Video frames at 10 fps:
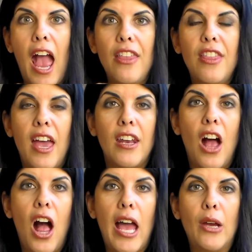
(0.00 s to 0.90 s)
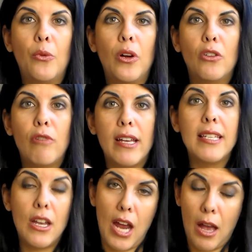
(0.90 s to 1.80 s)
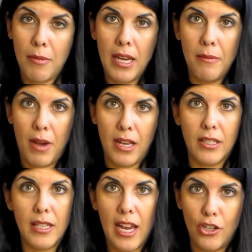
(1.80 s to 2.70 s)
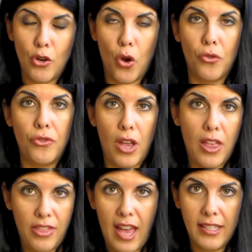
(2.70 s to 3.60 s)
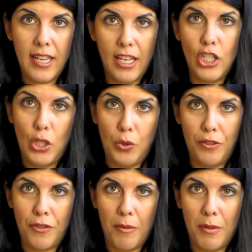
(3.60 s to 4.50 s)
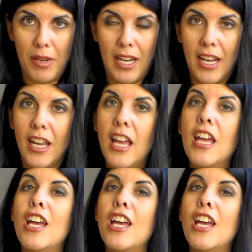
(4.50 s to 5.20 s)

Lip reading: and then I will write down how many miles I drove that day to and from the meeting.